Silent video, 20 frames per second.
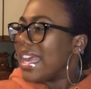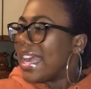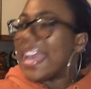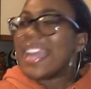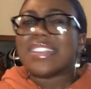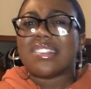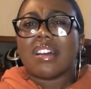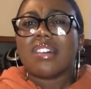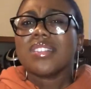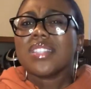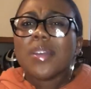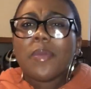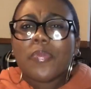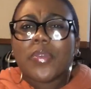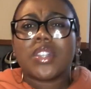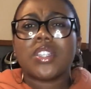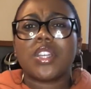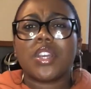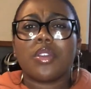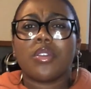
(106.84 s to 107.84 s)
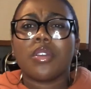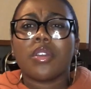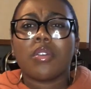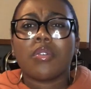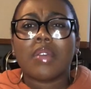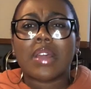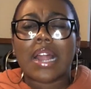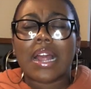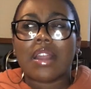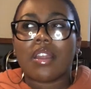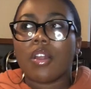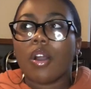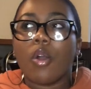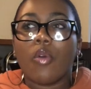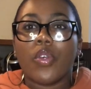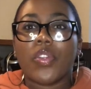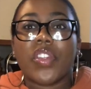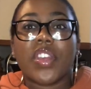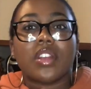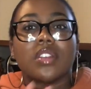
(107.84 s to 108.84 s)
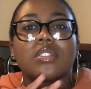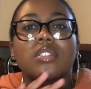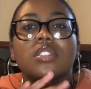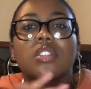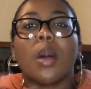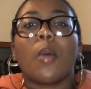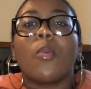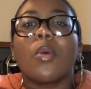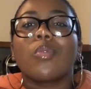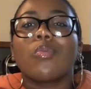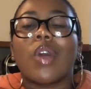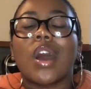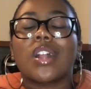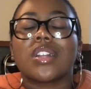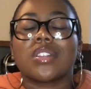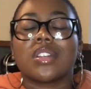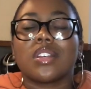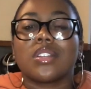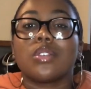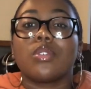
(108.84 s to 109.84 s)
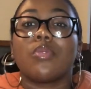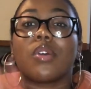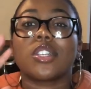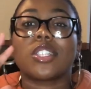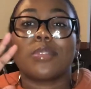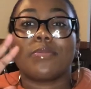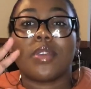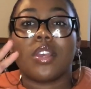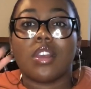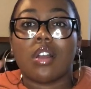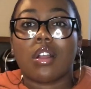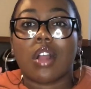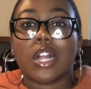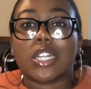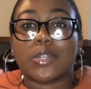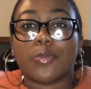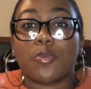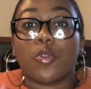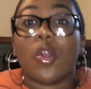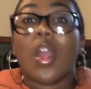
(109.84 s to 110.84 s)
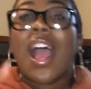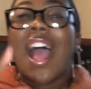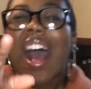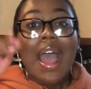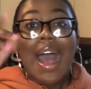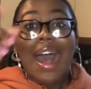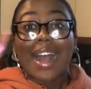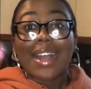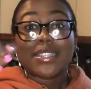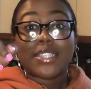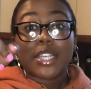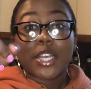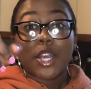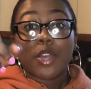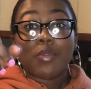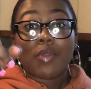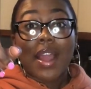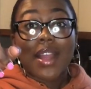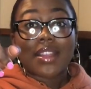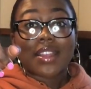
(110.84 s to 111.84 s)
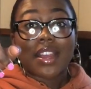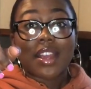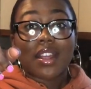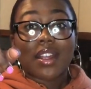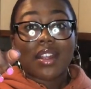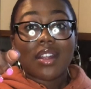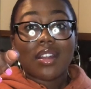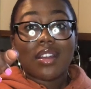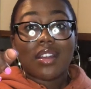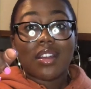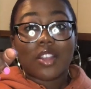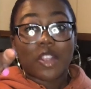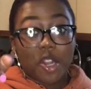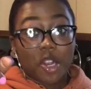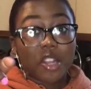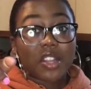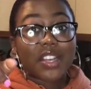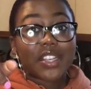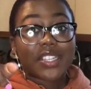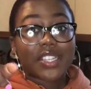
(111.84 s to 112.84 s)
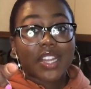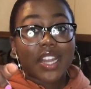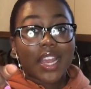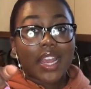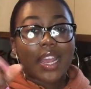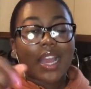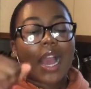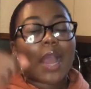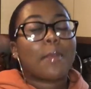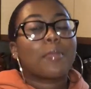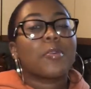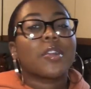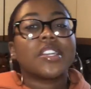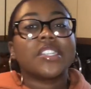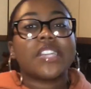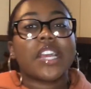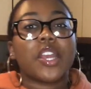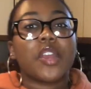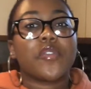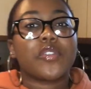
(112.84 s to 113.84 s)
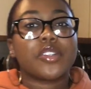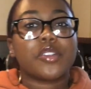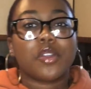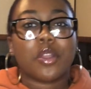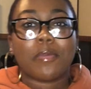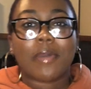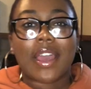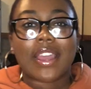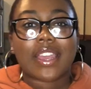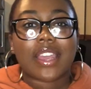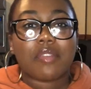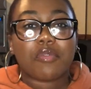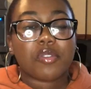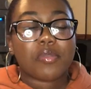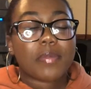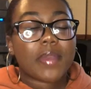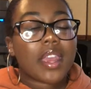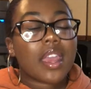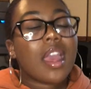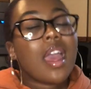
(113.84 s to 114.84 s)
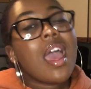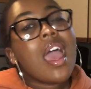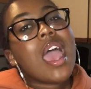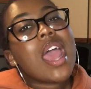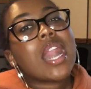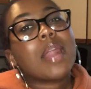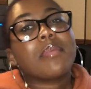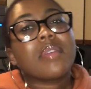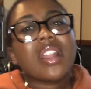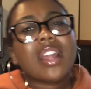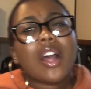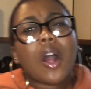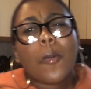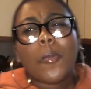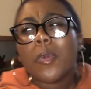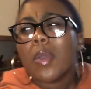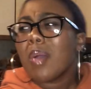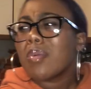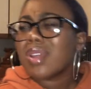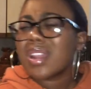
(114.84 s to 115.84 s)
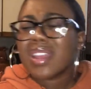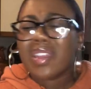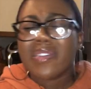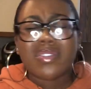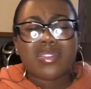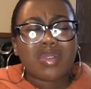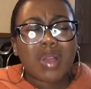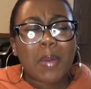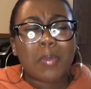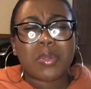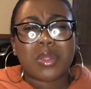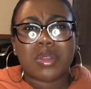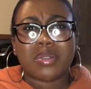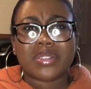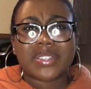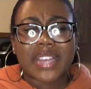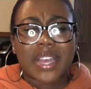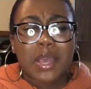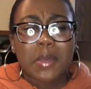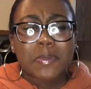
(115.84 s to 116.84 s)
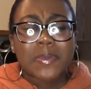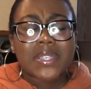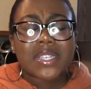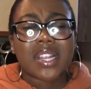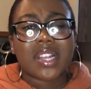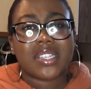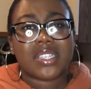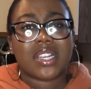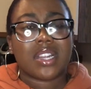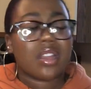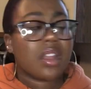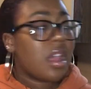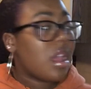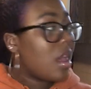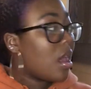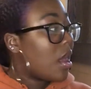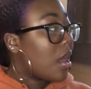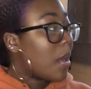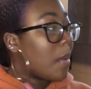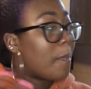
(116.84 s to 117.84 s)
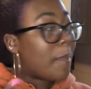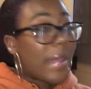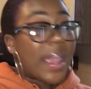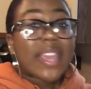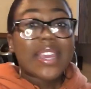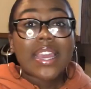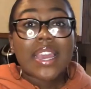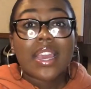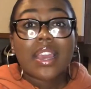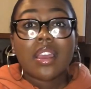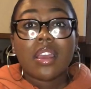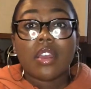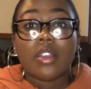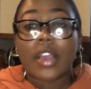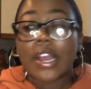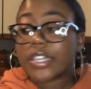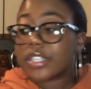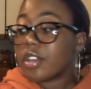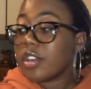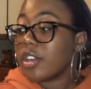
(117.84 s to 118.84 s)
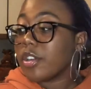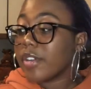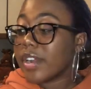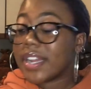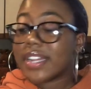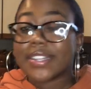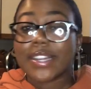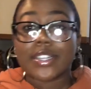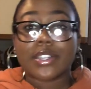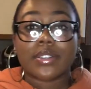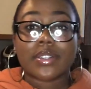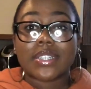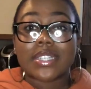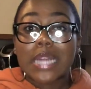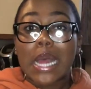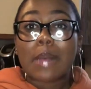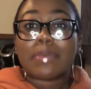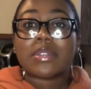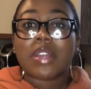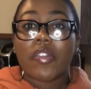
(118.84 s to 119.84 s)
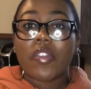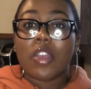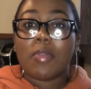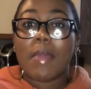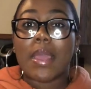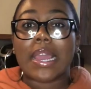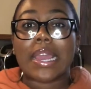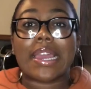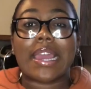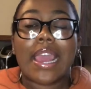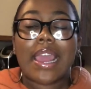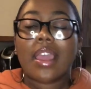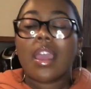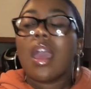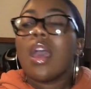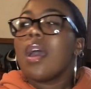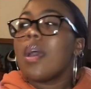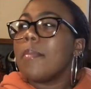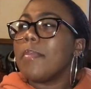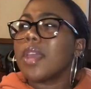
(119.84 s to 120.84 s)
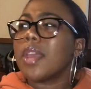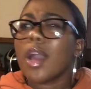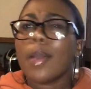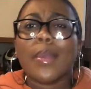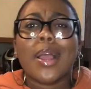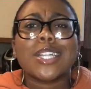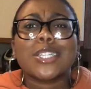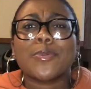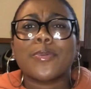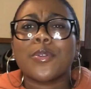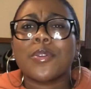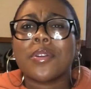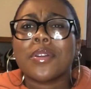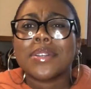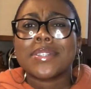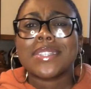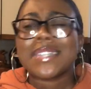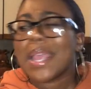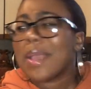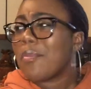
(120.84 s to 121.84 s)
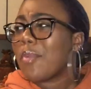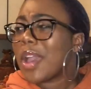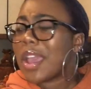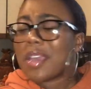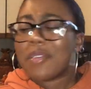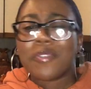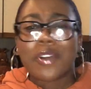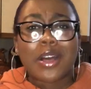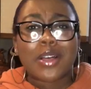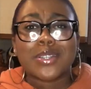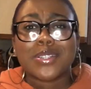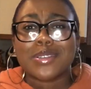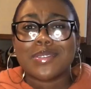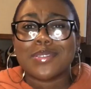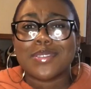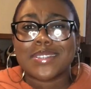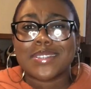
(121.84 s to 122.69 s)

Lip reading: it does something to you. And I know that there's someone watching this who wants to be a young entrepreneur. I see you right there. You're listening. I appreciate you for tuning back in with me. And I'm going to help you. I'm going to give you a couple little tips. Listen, baking, you got your ingredients, got your steps, and then you make a cake. Becoming an entrepreneur, same way. Follow certain